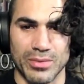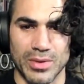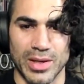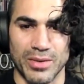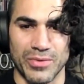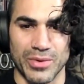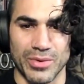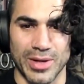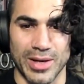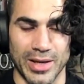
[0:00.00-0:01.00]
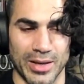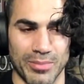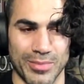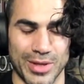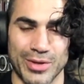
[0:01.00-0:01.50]
And I feel that I
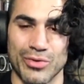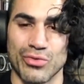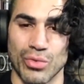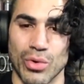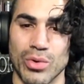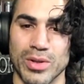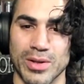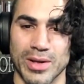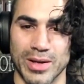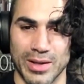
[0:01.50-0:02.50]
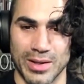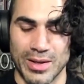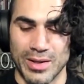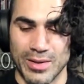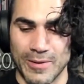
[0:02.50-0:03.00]
am in control, and I,
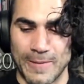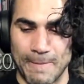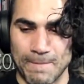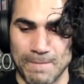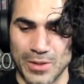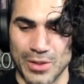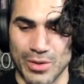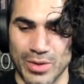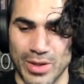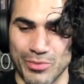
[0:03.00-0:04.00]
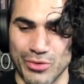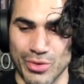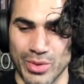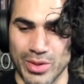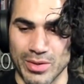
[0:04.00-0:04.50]
you know, am
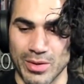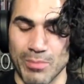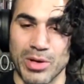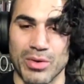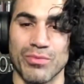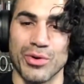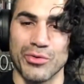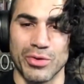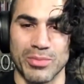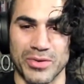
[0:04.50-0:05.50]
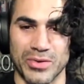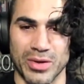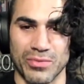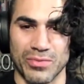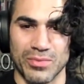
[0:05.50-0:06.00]
showing a better version of
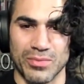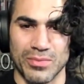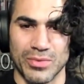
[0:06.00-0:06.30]
myself.